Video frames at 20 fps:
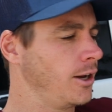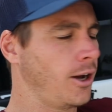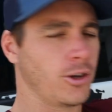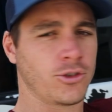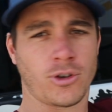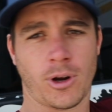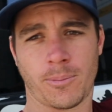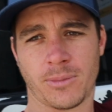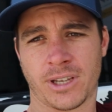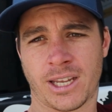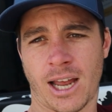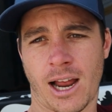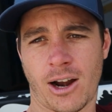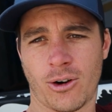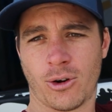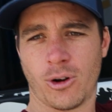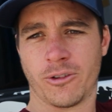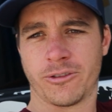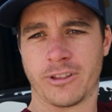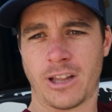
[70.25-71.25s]
I dropped the
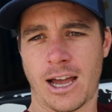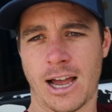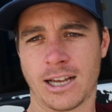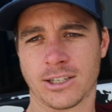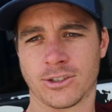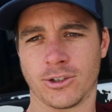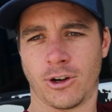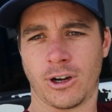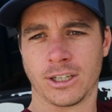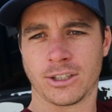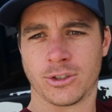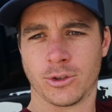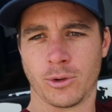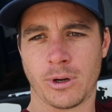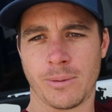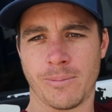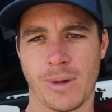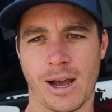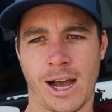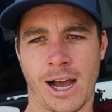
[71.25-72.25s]
car off last night to
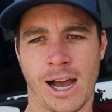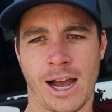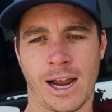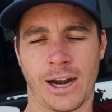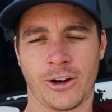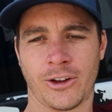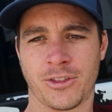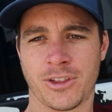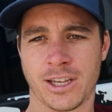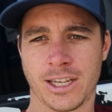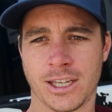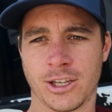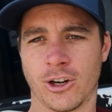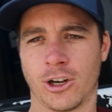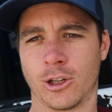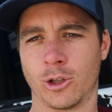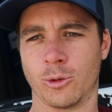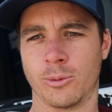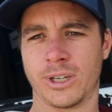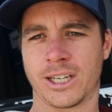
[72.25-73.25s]
him and I think he
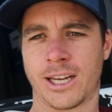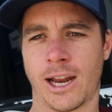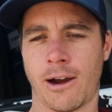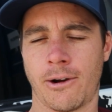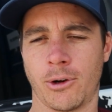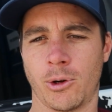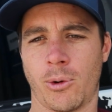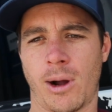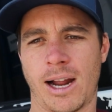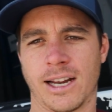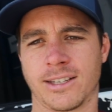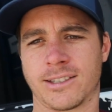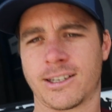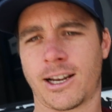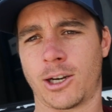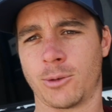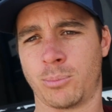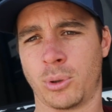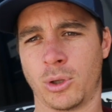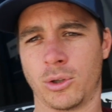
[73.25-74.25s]
got a little bit carried away and
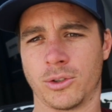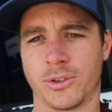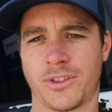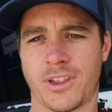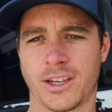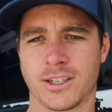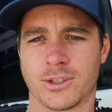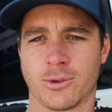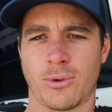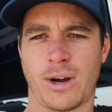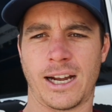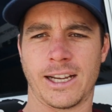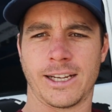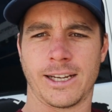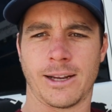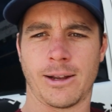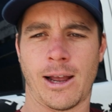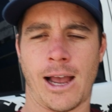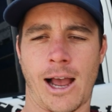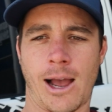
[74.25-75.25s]
started pulling things
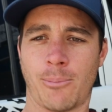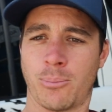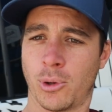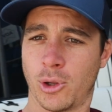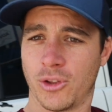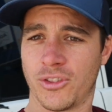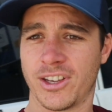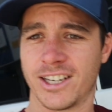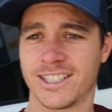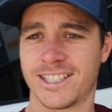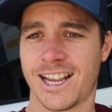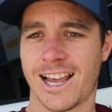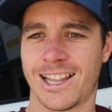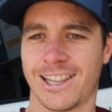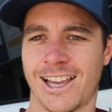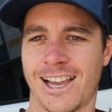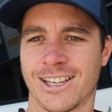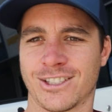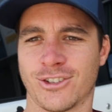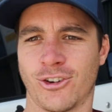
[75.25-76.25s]

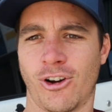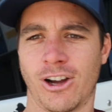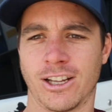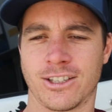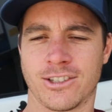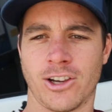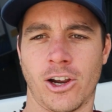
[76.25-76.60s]
out last night.